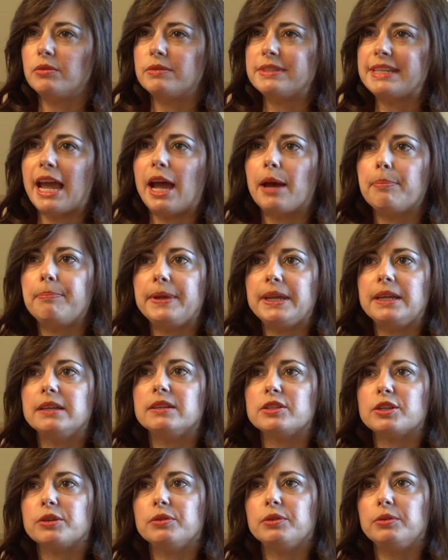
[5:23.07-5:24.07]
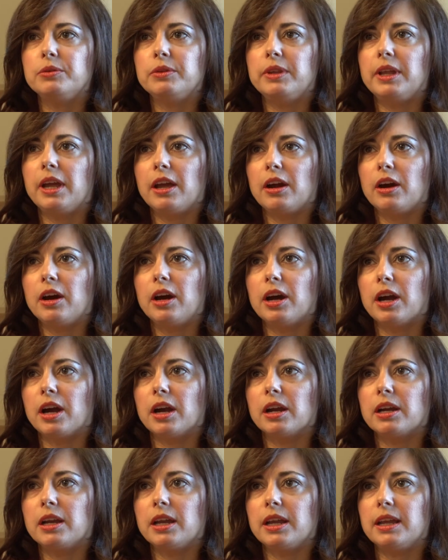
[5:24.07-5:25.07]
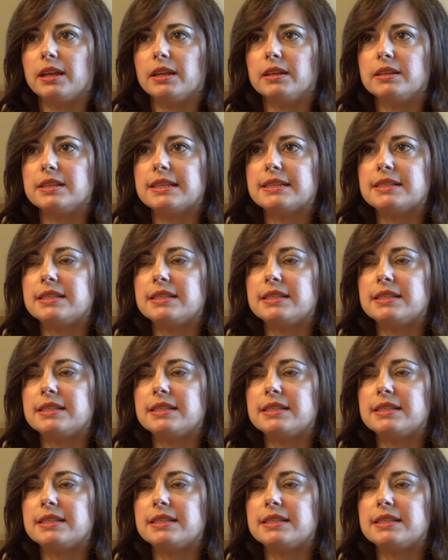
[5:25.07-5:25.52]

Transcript: tap into who they are and